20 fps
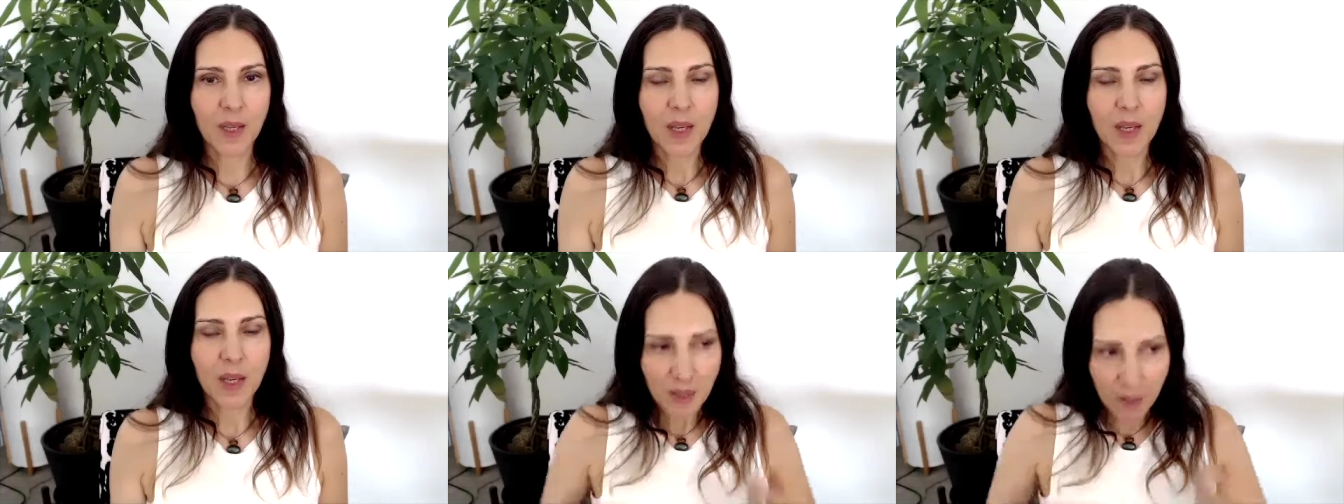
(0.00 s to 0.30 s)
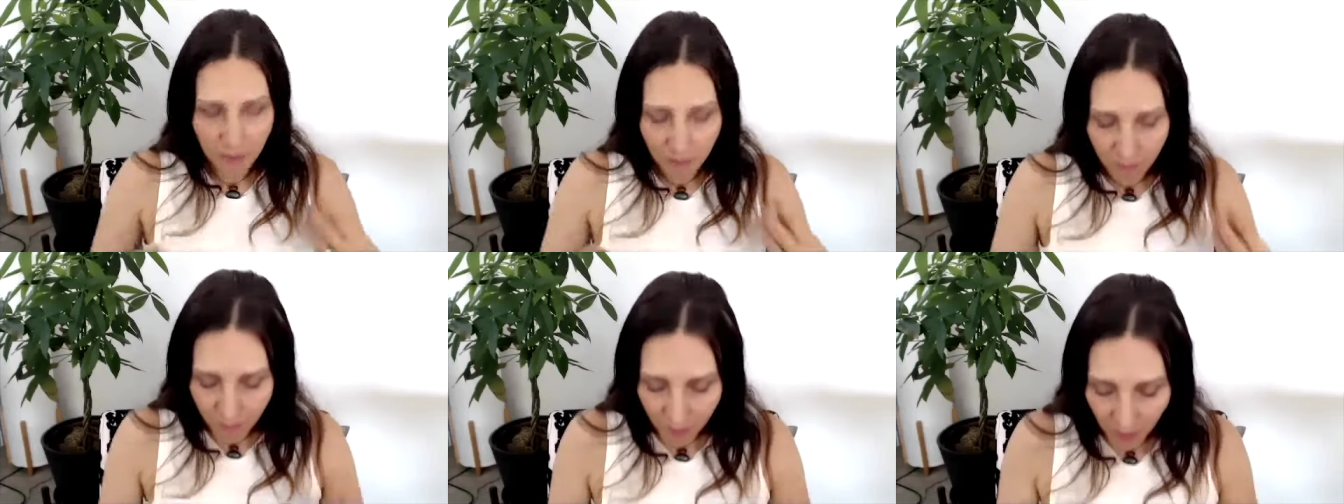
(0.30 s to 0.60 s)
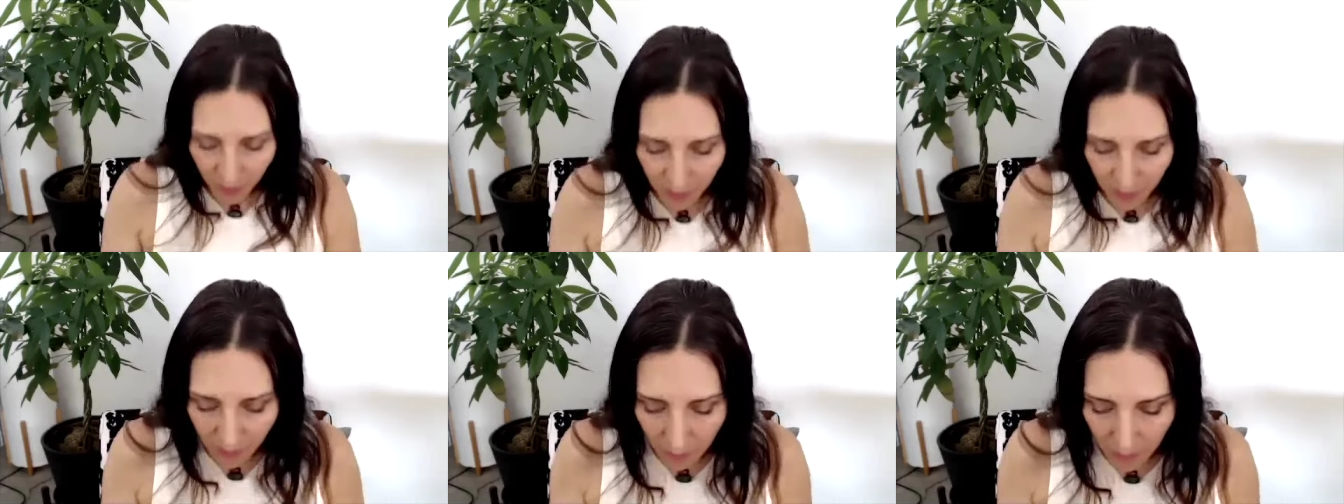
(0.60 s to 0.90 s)
That
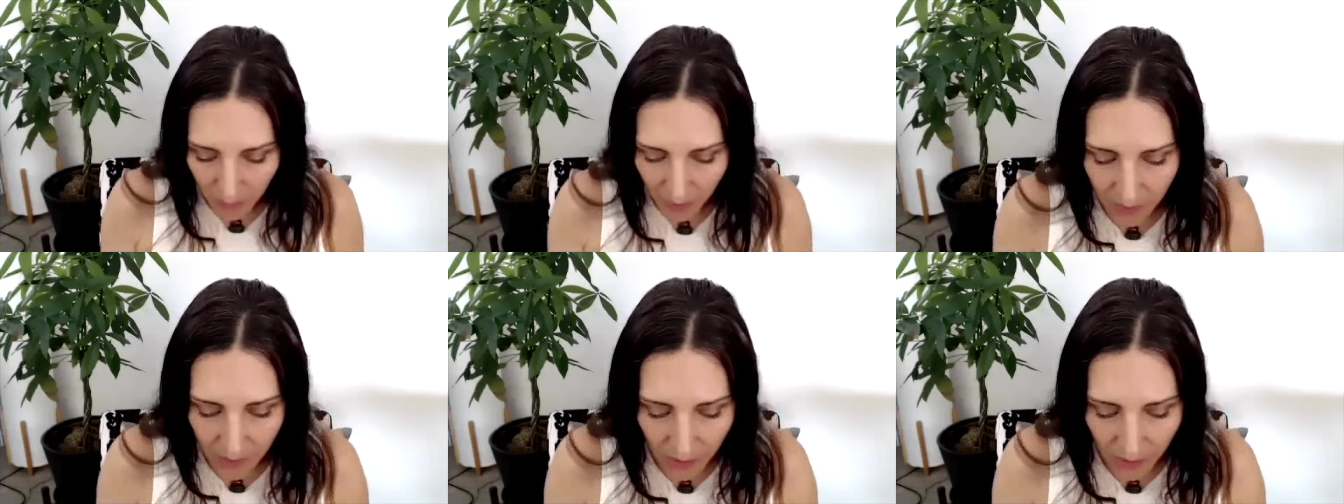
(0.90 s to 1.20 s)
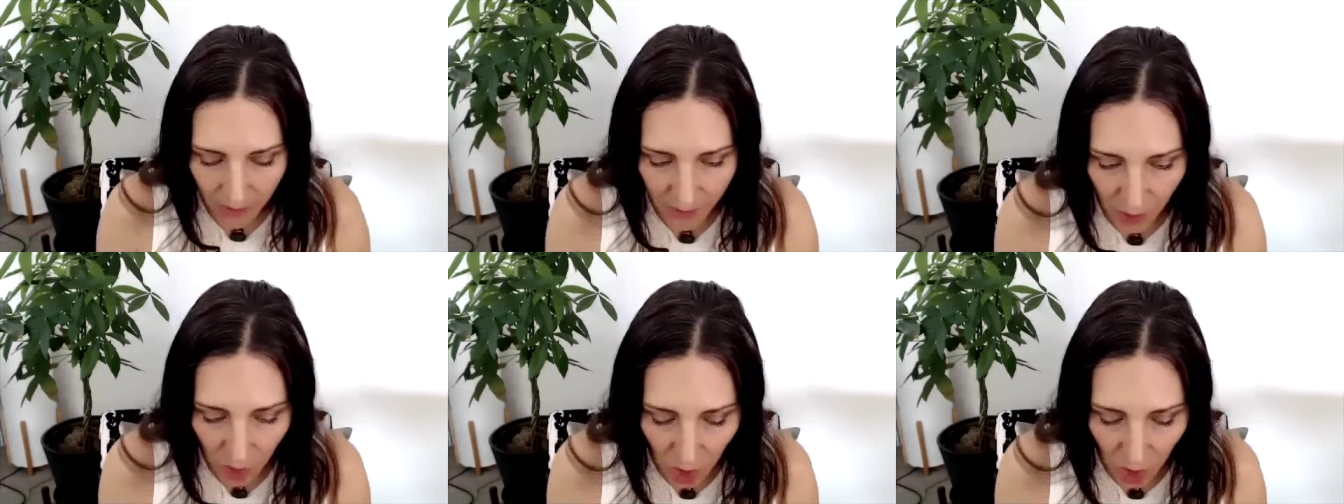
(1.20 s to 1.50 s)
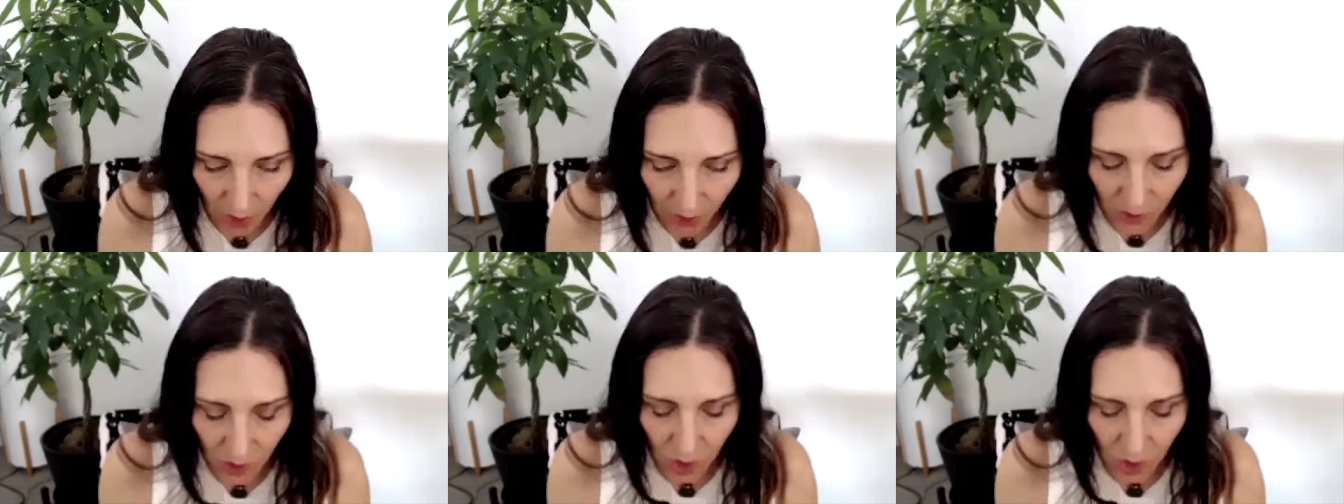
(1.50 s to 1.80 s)
fundamentally
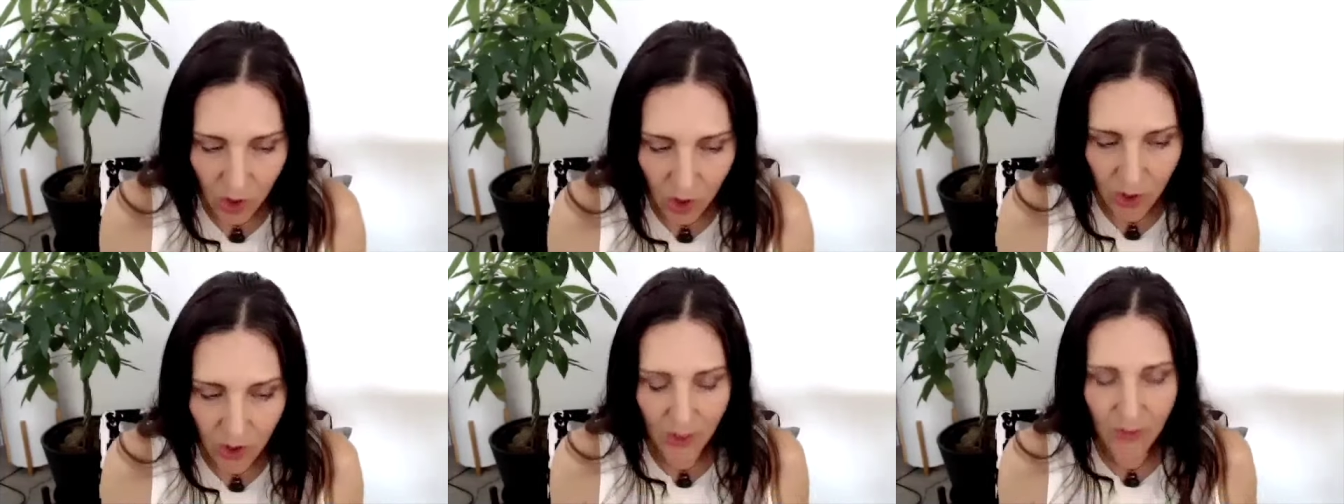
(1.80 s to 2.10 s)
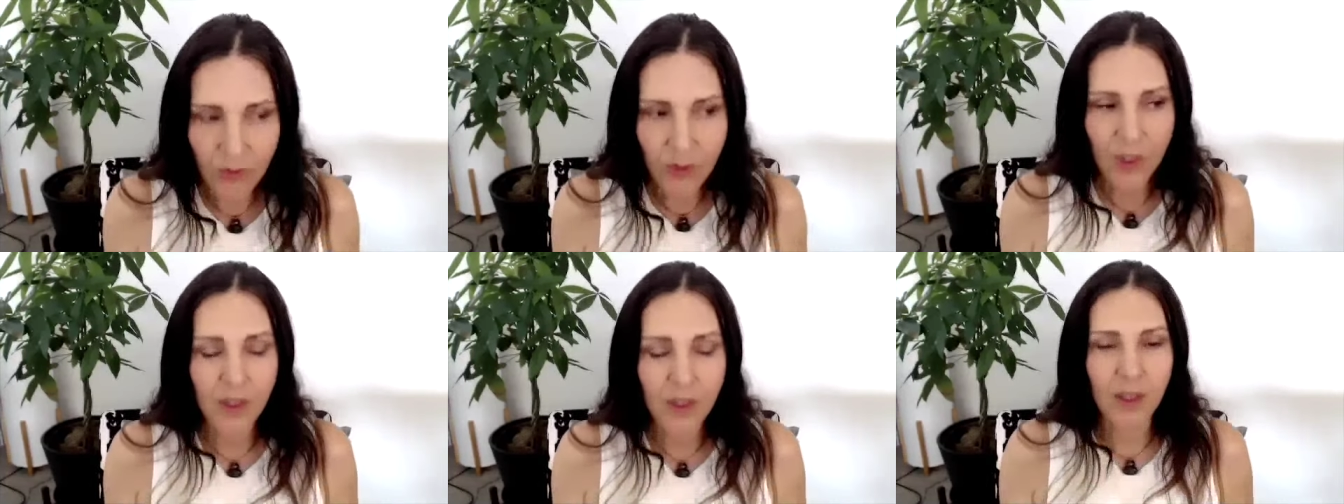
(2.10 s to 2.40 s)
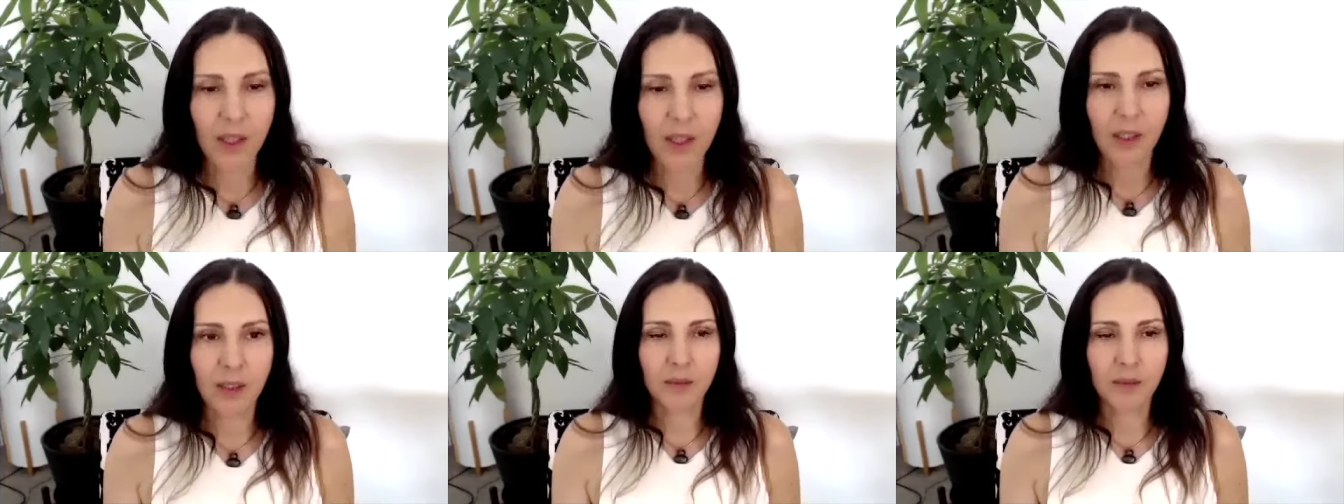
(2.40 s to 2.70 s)
changes
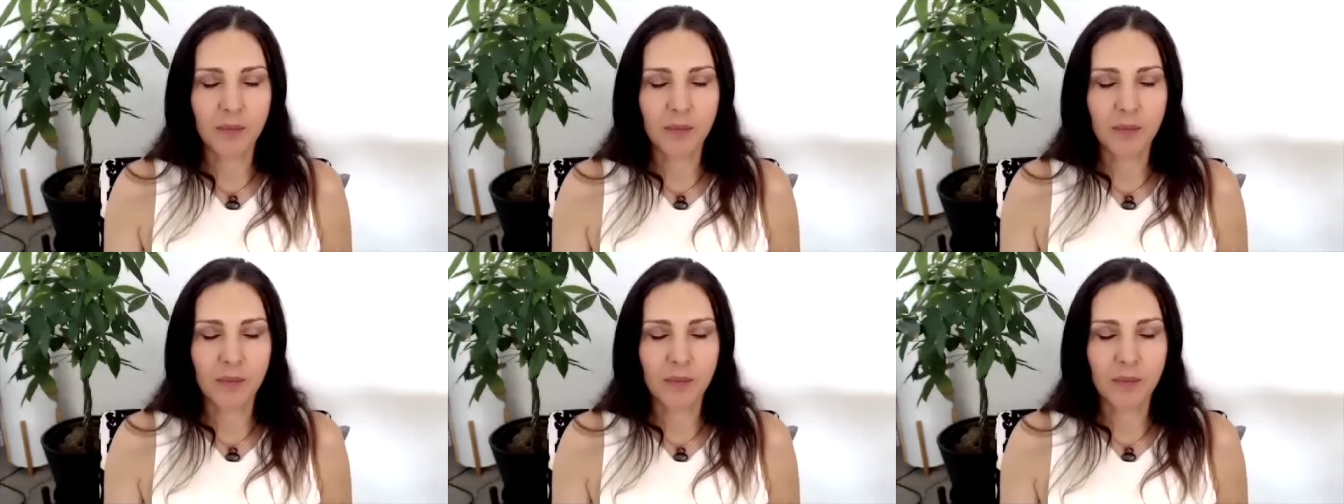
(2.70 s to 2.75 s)
everything